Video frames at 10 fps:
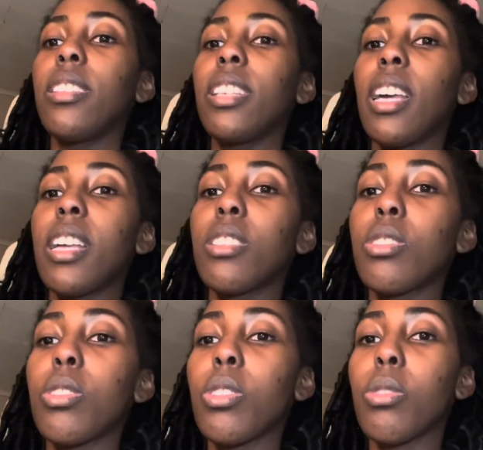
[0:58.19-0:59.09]
the
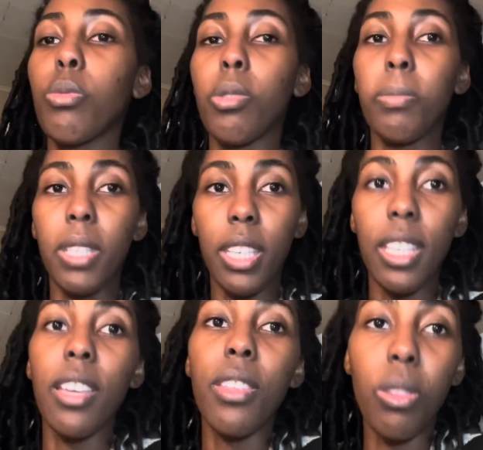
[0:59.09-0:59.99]
answer will
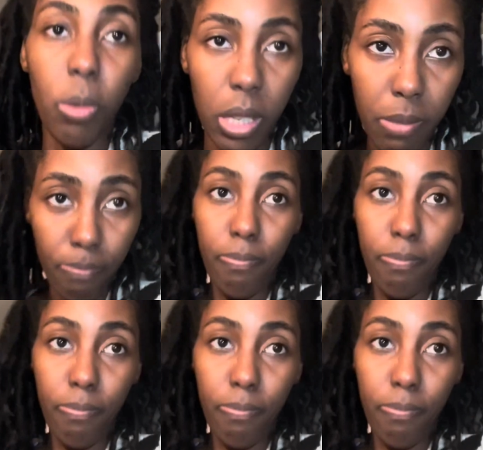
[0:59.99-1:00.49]
be 3